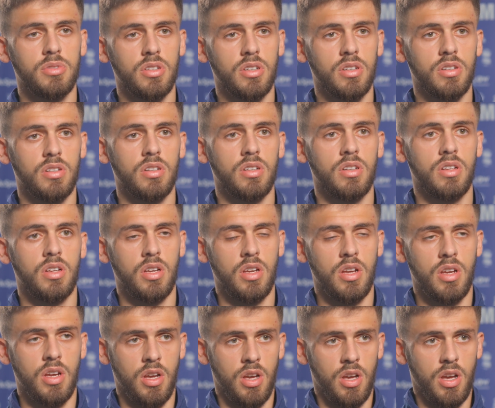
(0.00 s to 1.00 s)
So
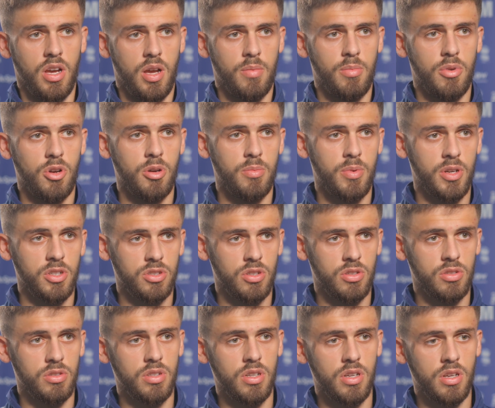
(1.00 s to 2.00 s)
I'm hope I
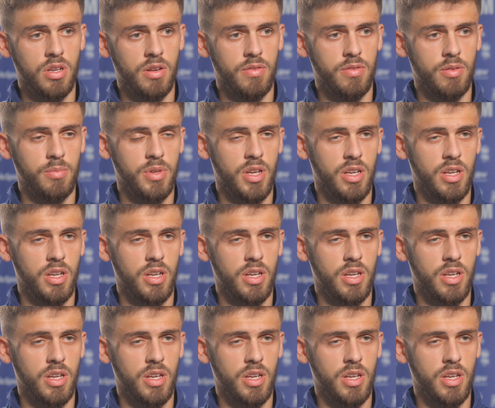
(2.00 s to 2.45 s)
showed from